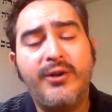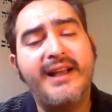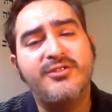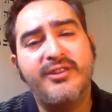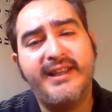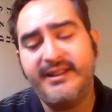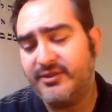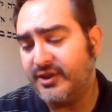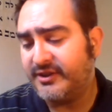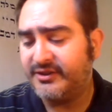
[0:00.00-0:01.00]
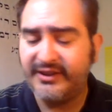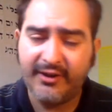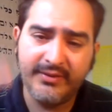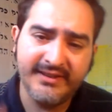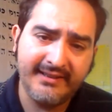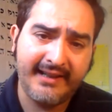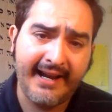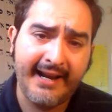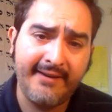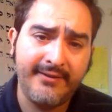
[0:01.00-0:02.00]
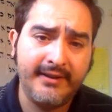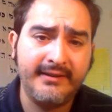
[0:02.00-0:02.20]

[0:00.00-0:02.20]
Oh yeah, so they they, they go inside the cave.